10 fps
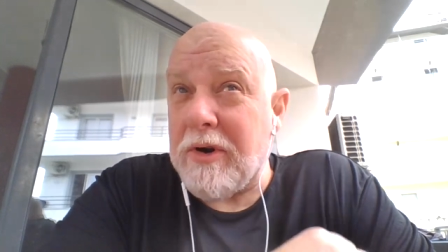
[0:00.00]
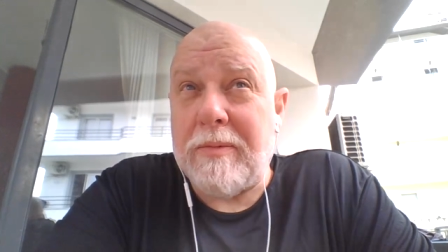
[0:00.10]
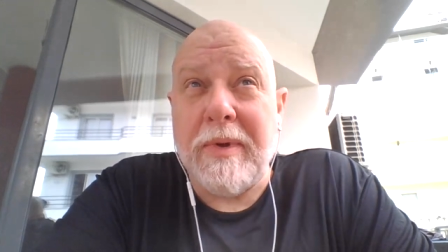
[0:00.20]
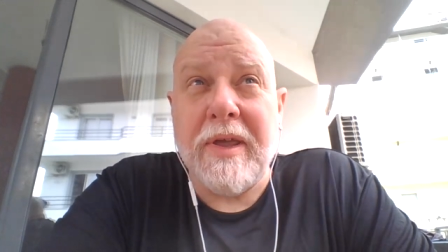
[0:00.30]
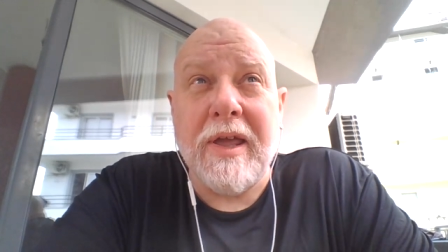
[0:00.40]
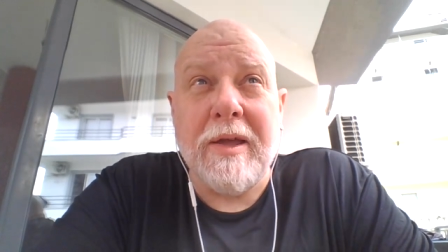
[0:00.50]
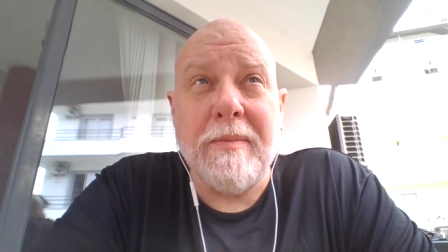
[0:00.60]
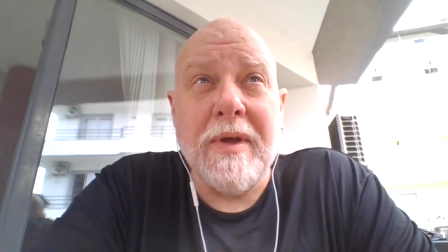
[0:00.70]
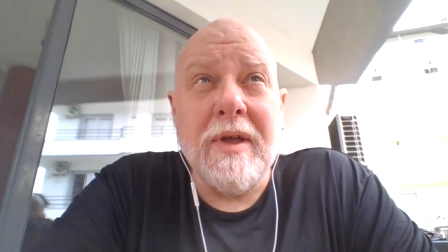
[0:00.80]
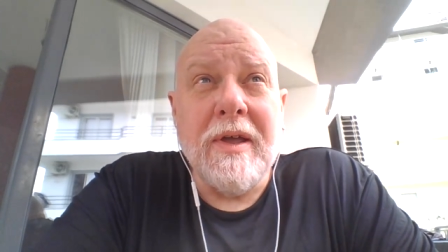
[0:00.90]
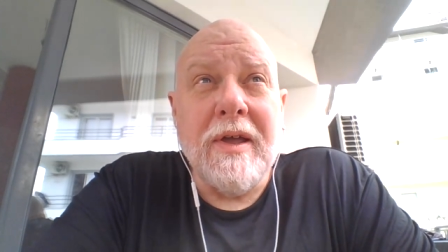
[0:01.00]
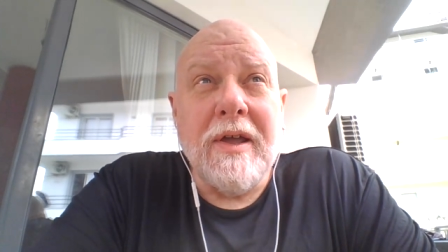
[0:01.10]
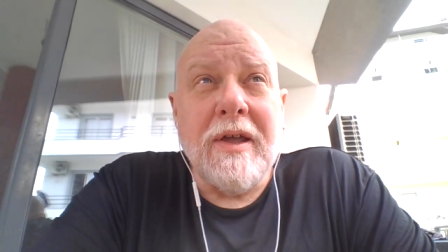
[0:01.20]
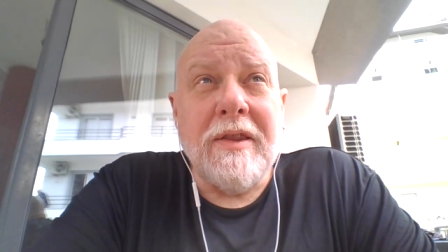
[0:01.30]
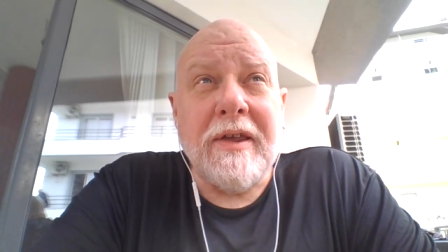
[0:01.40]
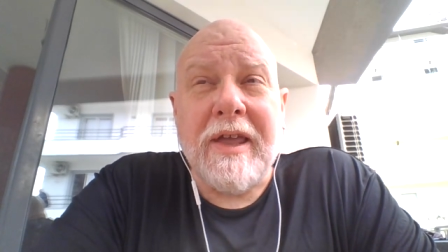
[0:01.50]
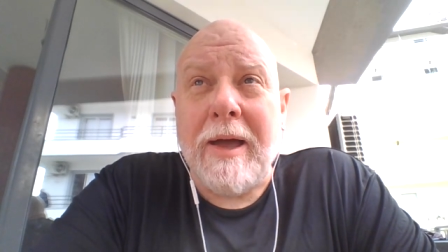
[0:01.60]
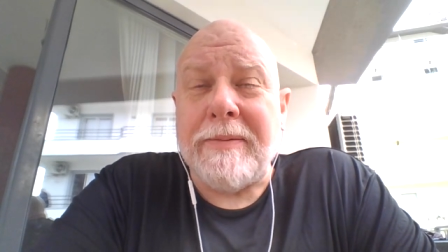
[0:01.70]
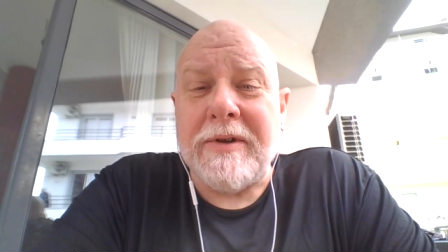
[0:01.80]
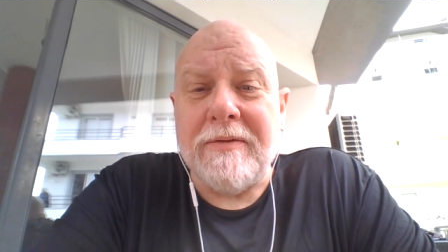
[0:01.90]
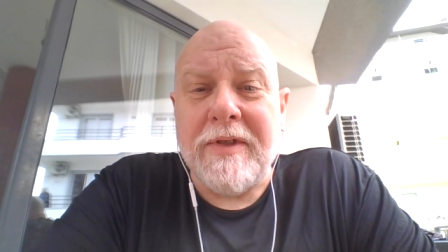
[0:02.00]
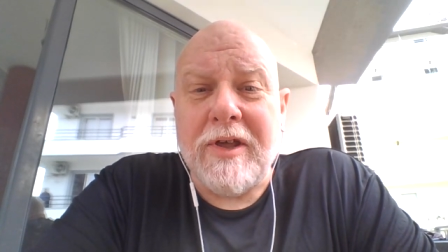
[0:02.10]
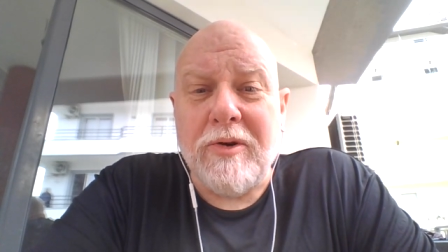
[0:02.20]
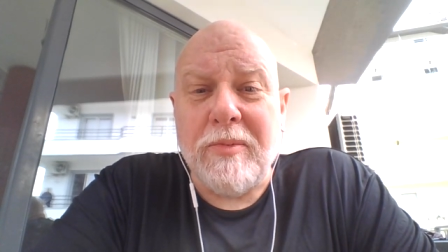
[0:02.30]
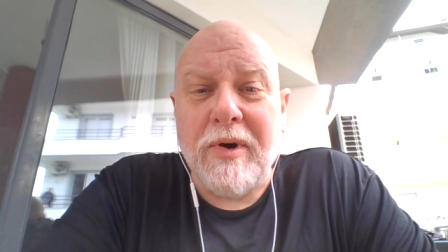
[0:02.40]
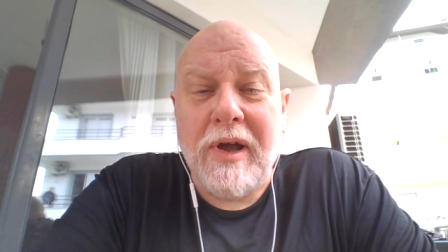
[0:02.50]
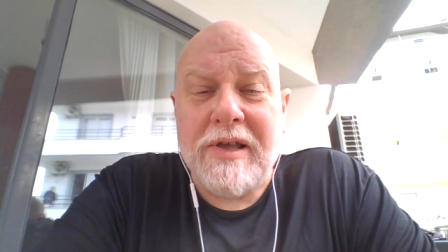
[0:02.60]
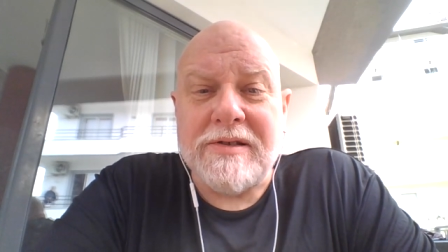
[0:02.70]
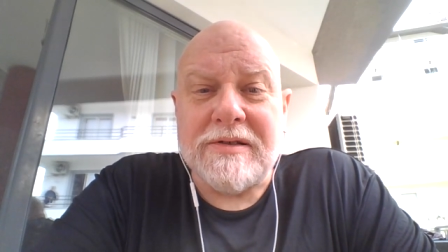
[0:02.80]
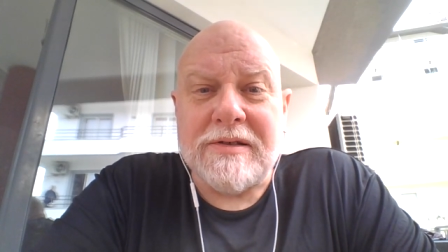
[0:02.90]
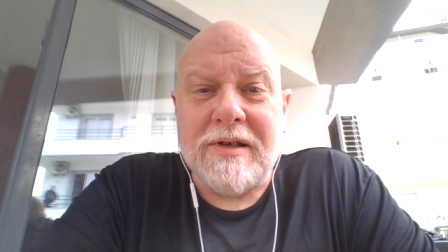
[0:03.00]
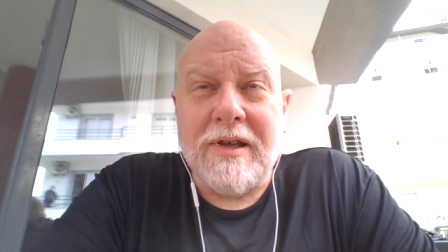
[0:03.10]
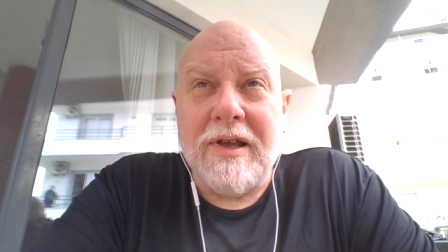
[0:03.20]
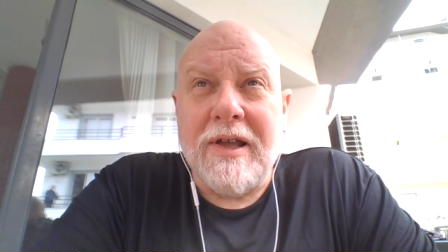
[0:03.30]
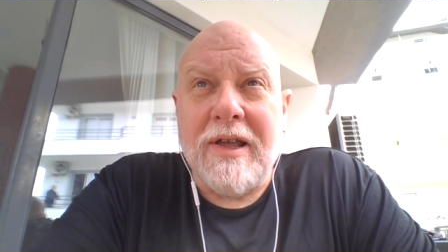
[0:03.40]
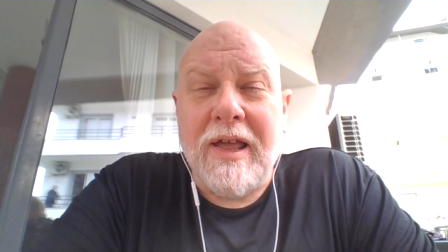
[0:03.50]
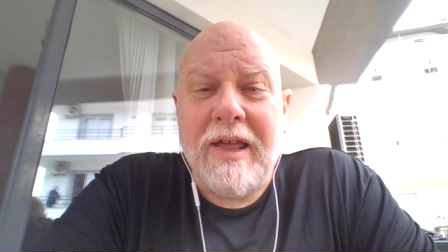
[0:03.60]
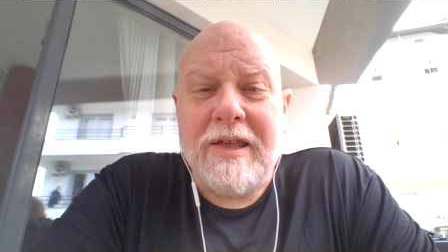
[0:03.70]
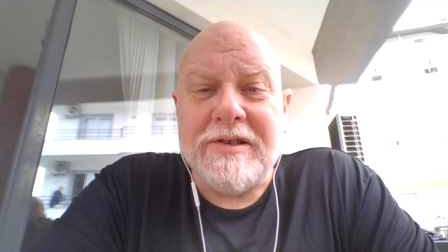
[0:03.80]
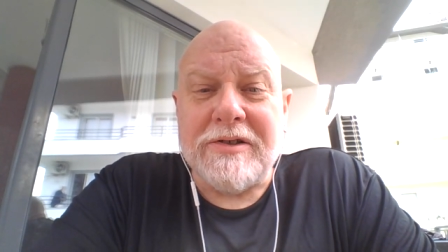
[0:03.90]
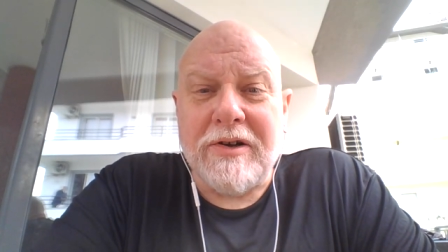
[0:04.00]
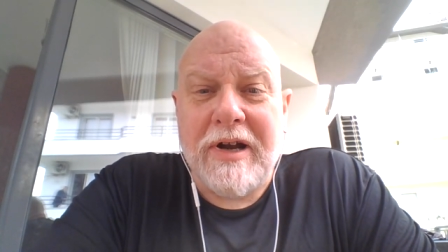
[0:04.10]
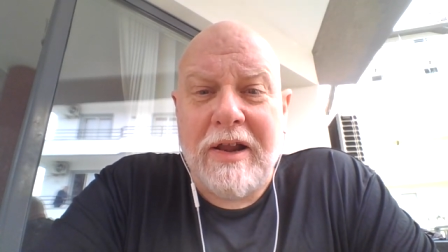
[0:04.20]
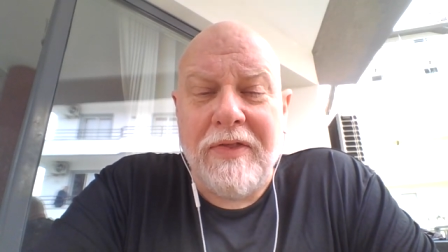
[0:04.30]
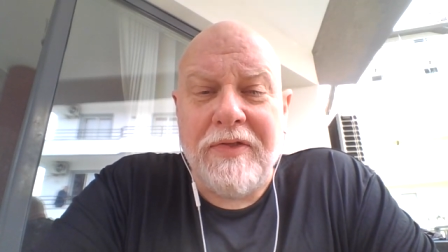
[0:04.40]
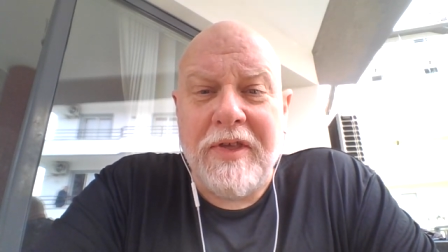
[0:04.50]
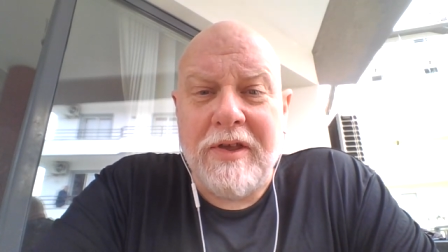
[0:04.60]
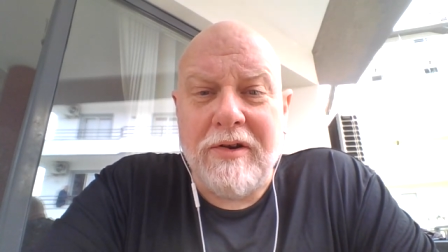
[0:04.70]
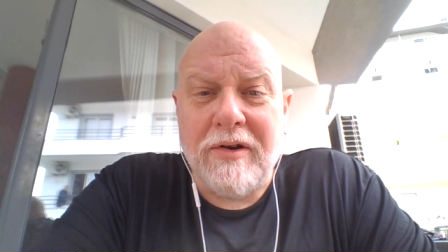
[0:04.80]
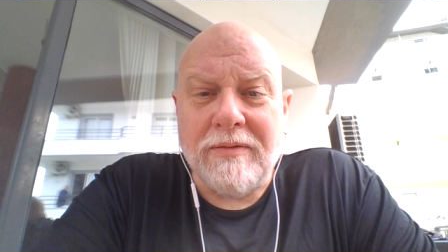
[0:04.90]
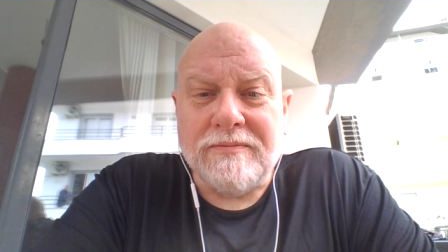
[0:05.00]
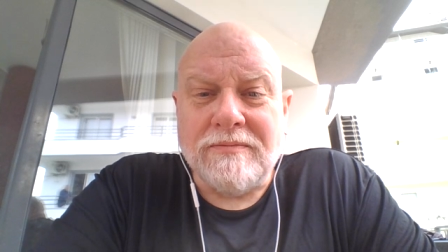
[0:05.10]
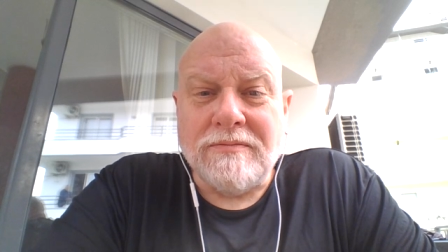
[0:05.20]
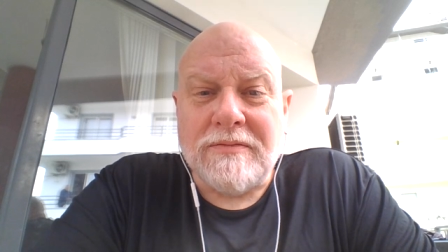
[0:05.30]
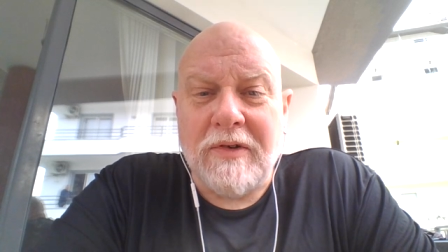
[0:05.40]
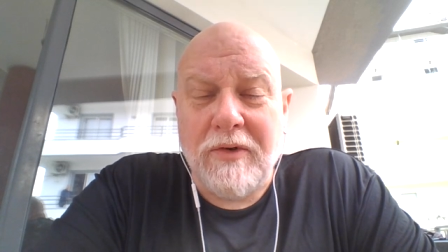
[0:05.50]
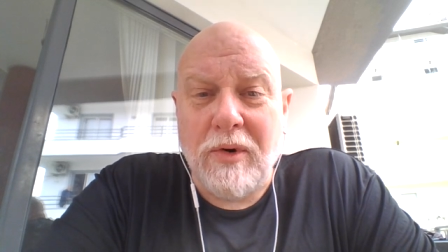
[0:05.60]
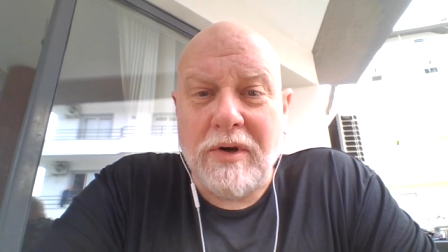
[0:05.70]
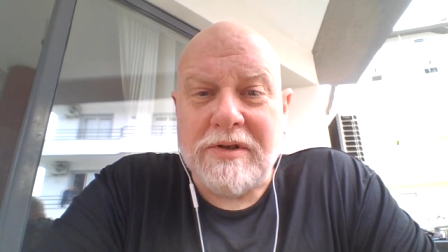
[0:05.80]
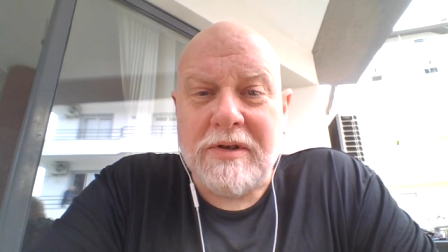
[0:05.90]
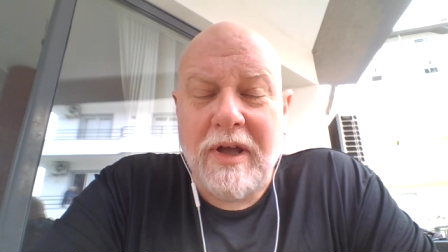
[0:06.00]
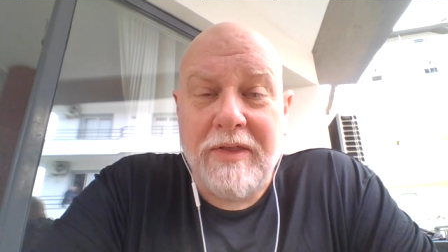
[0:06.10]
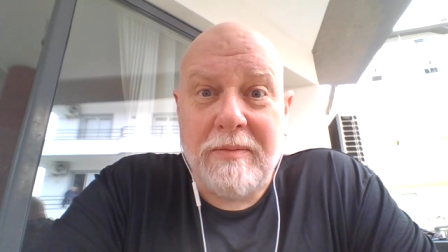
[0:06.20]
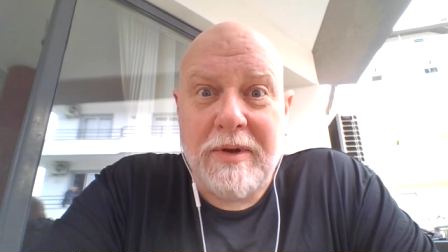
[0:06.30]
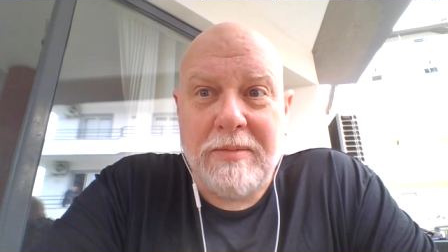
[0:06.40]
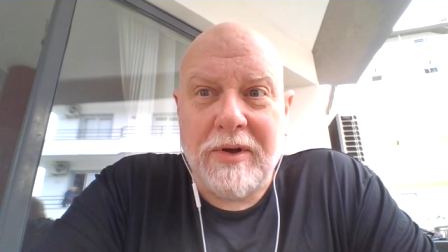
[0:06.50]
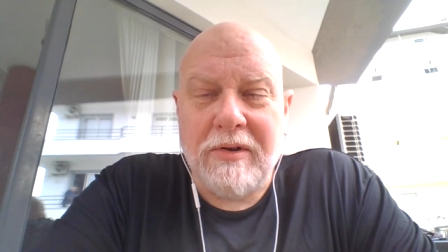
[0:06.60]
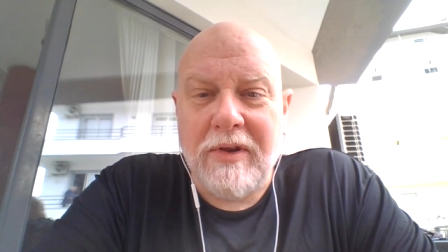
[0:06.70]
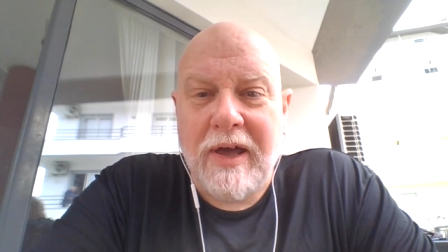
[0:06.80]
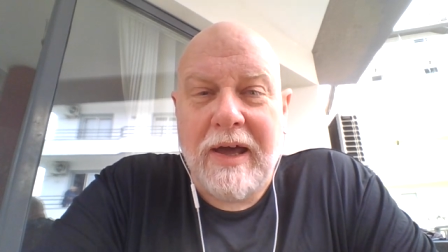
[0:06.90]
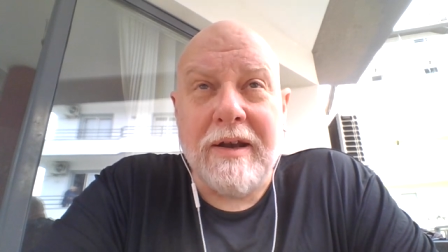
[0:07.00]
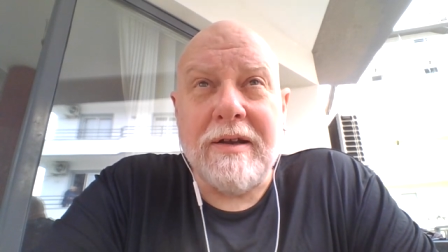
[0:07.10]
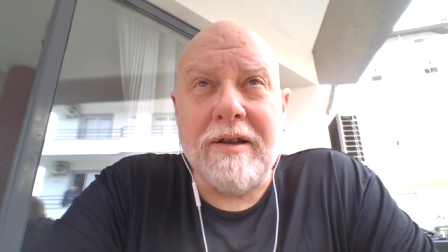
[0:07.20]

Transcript: he became the captain of the Enterprise. He started out in theater, of course. I think people know that.